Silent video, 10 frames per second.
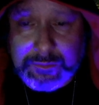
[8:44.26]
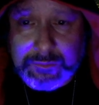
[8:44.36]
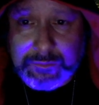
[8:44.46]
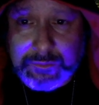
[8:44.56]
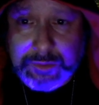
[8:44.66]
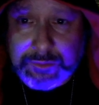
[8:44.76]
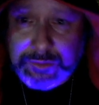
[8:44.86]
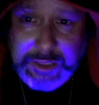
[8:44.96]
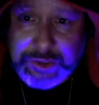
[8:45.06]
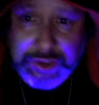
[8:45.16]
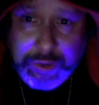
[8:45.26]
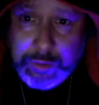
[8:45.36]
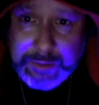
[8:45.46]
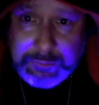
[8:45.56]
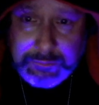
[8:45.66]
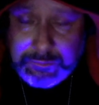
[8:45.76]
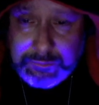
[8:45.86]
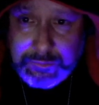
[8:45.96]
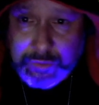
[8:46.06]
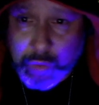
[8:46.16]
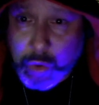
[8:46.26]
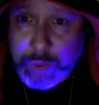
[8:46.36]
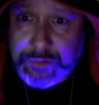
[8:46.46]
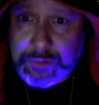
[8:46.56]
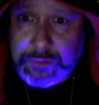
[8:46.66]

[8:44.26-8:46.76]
There's that show about dwarves.